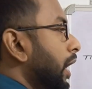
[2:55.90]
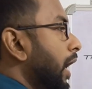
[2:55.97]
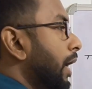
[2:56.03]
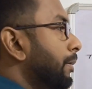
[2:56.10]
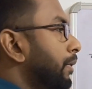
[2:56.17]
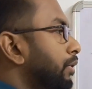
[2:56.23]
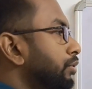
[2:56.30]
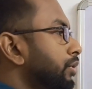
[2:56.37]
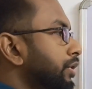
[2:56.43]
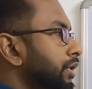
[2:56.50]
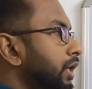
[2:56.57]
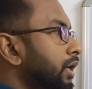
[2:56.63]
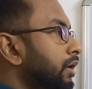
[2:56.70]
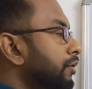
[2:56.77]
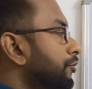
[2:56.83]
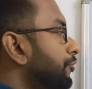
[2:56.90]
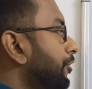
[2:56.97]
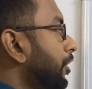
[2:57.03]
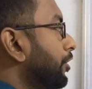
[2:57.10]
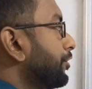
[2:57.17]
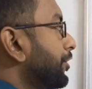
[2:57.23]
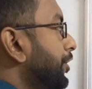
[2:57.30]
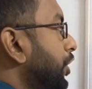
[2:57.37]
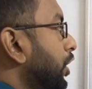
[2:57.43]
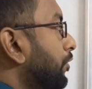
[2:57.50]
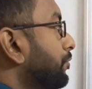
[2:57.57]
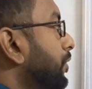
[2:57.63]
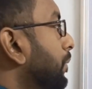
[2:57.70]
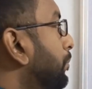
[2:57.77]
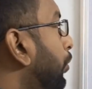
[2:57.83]
about the velocity
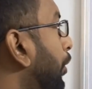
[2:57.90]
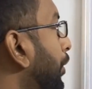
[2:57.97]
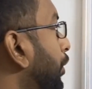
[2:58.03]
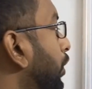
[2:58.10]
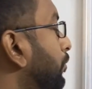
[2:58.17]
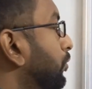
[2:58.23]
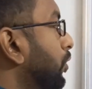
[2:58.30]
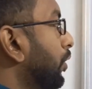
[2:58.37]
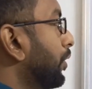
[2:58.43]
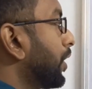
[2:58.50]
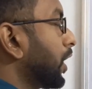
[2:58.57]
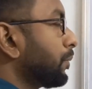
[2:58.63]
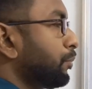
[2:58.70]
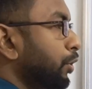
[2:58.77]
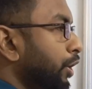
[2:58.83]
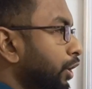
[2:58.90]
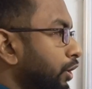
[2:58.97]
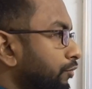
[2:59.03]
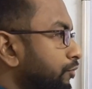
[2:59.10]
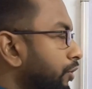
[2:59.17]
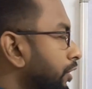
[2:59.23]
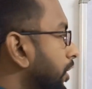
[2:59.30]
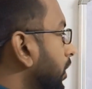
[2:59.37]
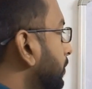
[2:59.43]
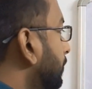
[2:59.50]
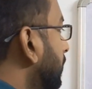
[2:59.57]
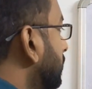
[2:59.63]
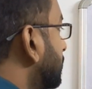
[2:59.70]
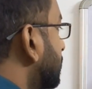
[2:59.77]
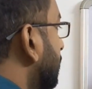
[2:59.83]
of the point of contact. Point of contact means